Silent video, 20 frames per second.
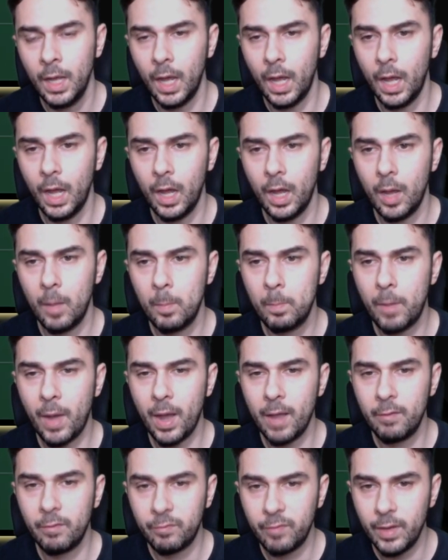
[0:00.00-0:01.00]
But
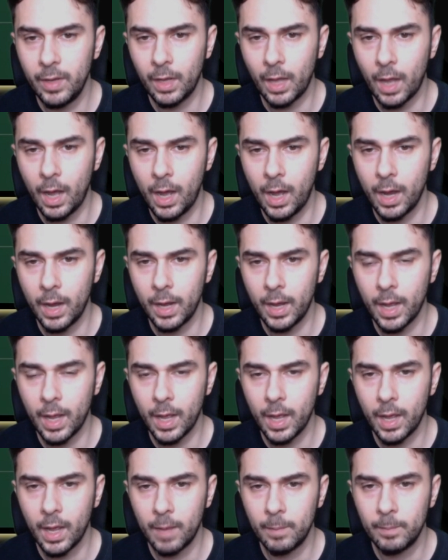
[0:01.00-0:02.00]
I think
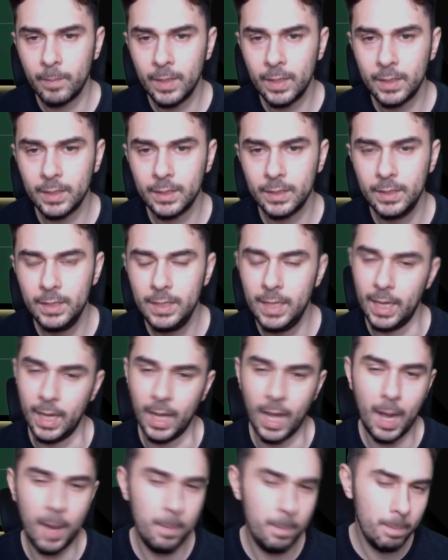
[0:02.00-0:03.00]
I
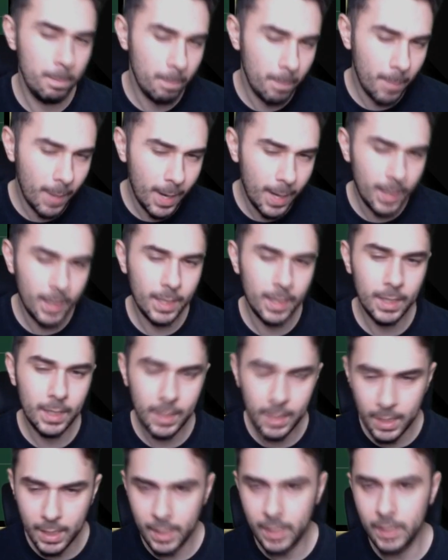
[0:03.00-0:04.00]
might
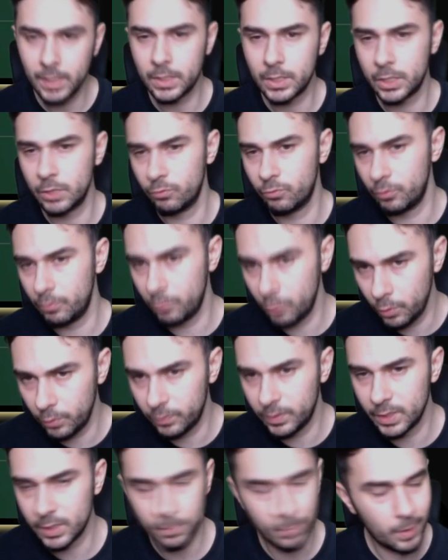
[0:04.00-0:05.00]
need to remove
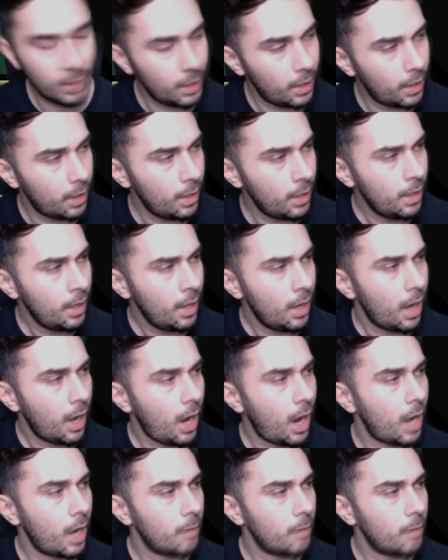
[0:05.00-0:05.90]
this player. I'm